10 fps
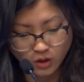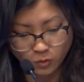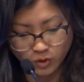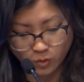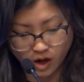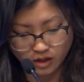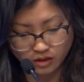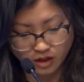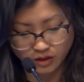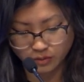We walk
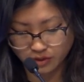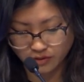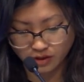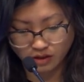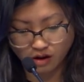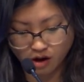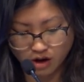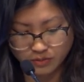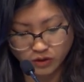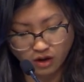along the river,
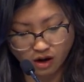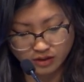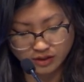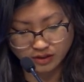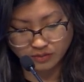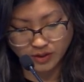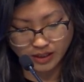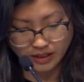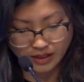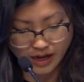arms crossed,
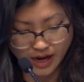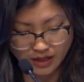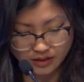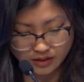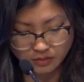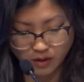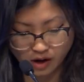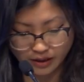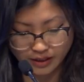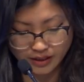me, hands in
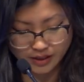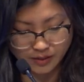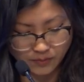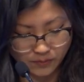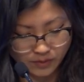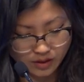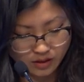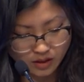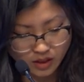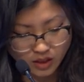pocket, him.
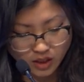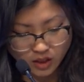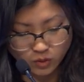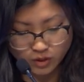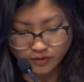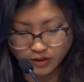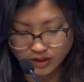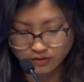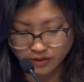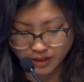The river
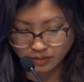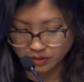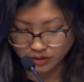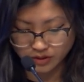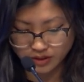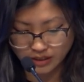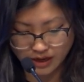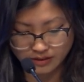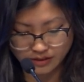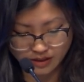is very polluted,
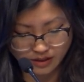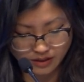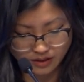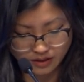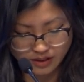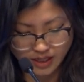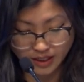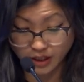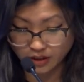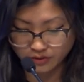I say. Take
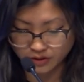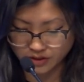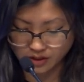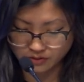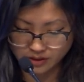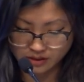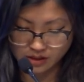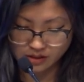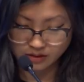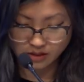care of yourself, he
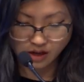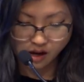says.